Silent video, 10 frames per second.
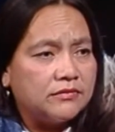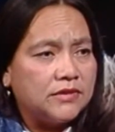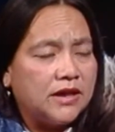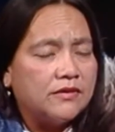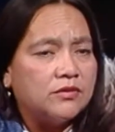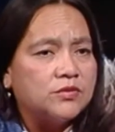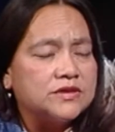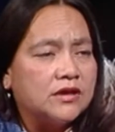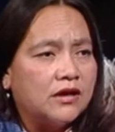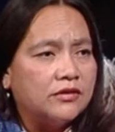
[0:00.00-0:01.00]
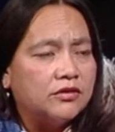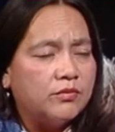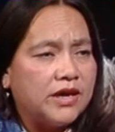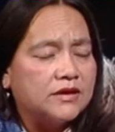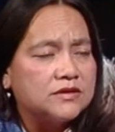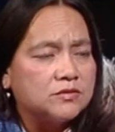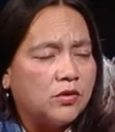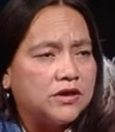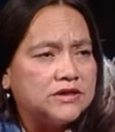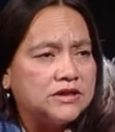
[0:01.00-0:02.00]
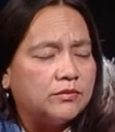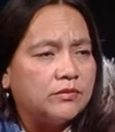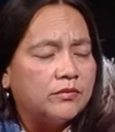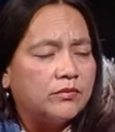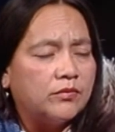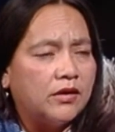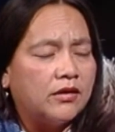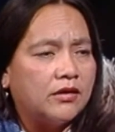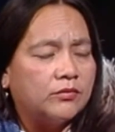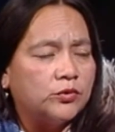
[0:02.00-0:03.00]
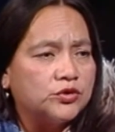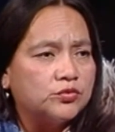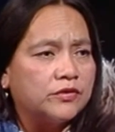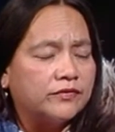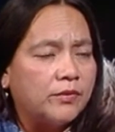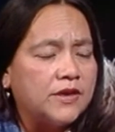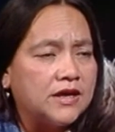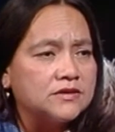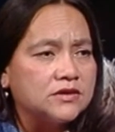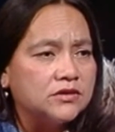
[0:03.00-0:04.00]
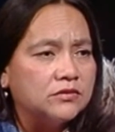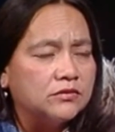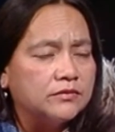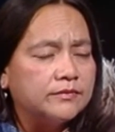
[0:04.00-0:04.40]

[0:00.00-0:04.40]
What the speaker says: and there was a 100-man SWAT team, which were from the SQ,